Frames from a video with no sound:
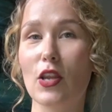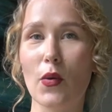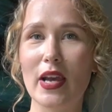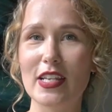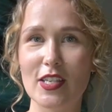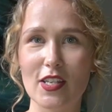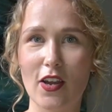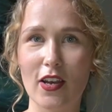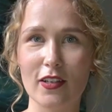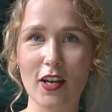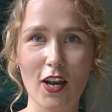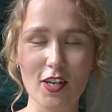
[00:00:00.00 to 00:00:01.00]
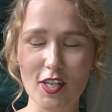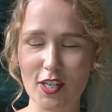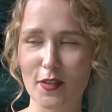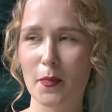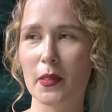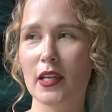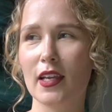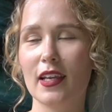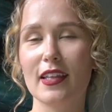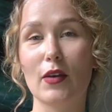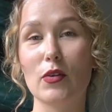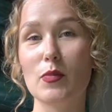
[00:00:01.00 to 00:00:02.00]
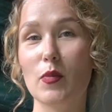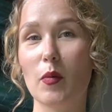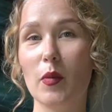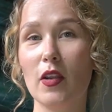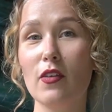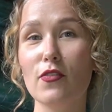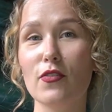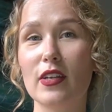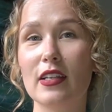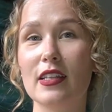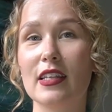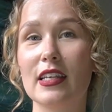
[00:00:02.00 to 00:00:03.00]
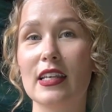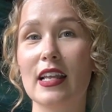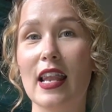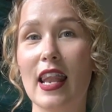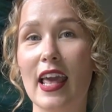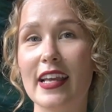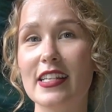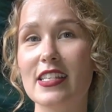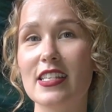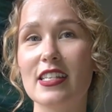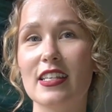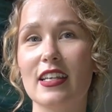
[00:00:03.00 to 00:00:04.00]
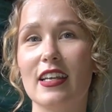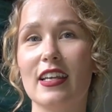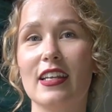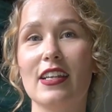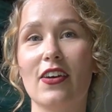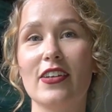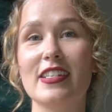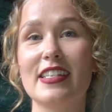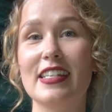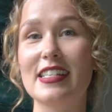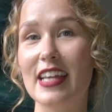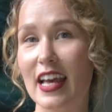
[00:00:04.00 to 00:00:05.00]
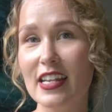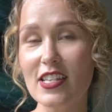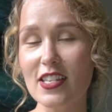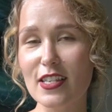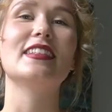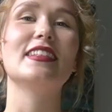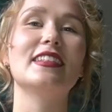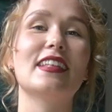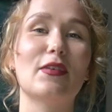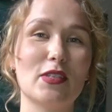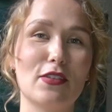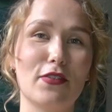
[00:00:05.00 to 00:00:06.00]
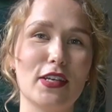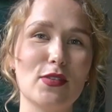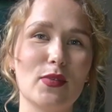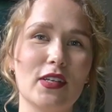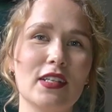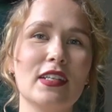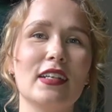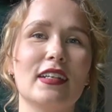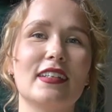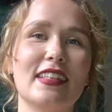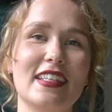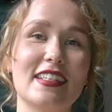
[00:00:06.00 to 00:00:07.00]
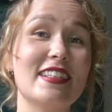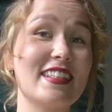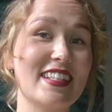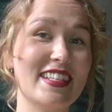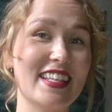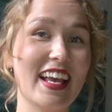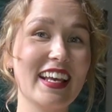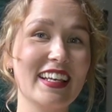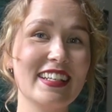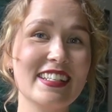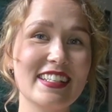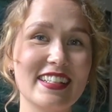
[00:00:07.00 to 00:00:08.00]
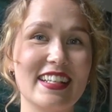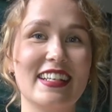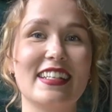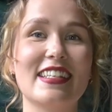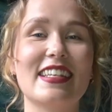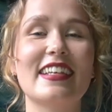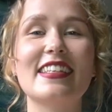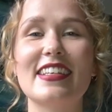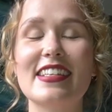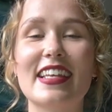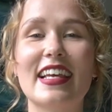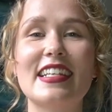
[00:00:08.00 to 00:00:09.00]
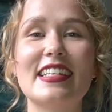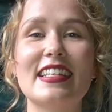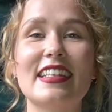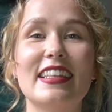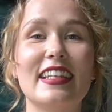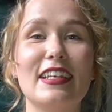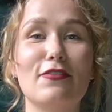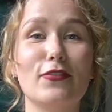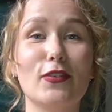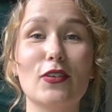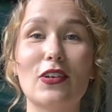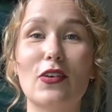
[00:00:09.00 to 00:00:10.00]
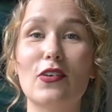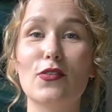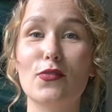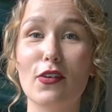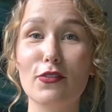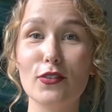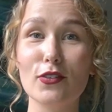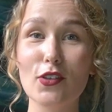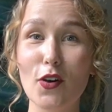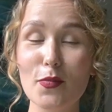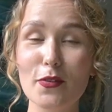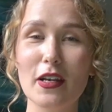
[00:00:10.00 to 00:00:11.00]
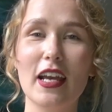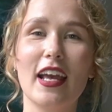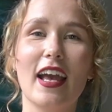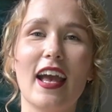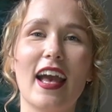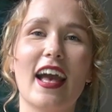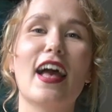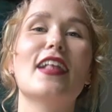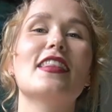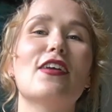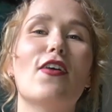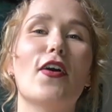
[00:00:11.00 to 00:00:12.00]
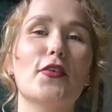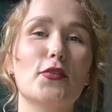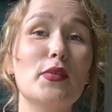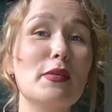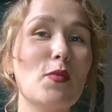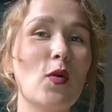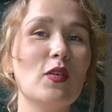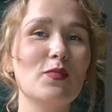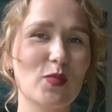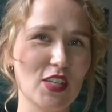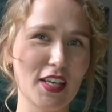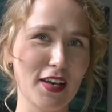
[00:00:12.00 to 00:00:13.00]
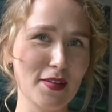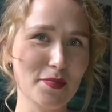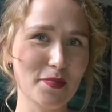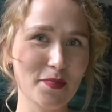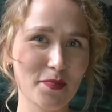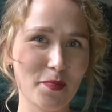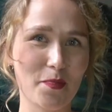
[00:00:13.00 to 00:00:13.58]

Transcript: silhouette style cut that was popular in the late 1910s. That was the first one. This is the second. It's, as I said, the Folklore Ruffle top, and there are 3 more to come.